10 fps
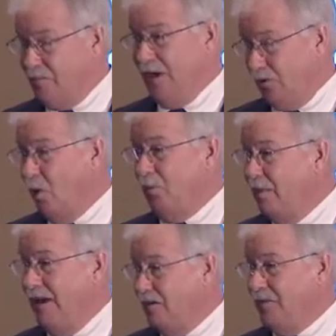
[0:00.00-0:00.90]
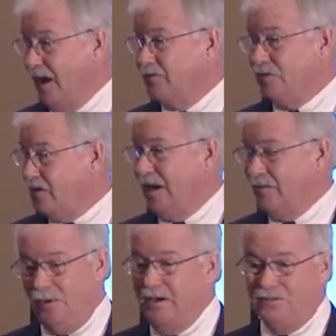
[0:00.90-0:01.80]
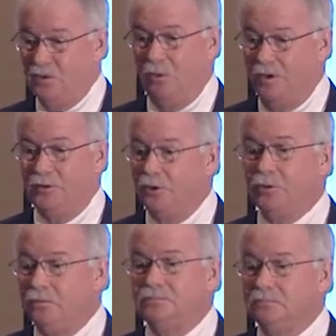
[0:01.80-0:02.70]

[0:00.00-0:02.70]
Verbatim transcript: I mean, global manufacturers that I'd rate as a one or two.